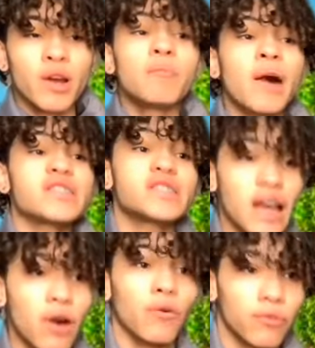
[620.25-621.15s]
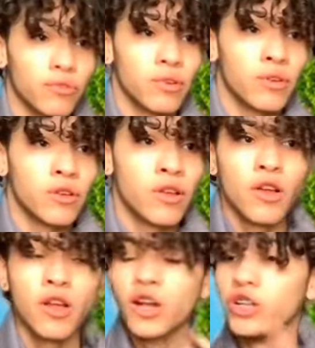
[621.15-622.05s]
to myself,
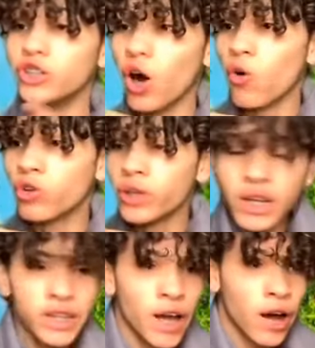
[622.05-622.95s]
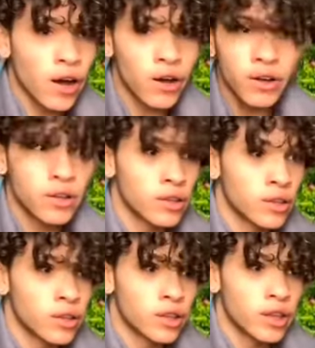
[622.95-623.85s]
don't none of y'all
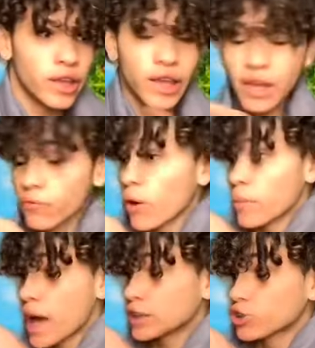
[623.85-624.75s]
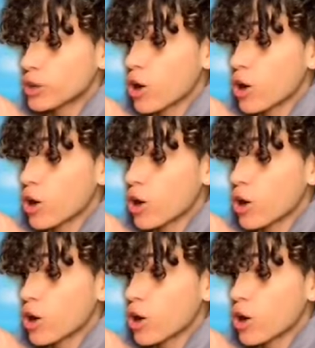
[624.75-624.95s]
Eat from that tree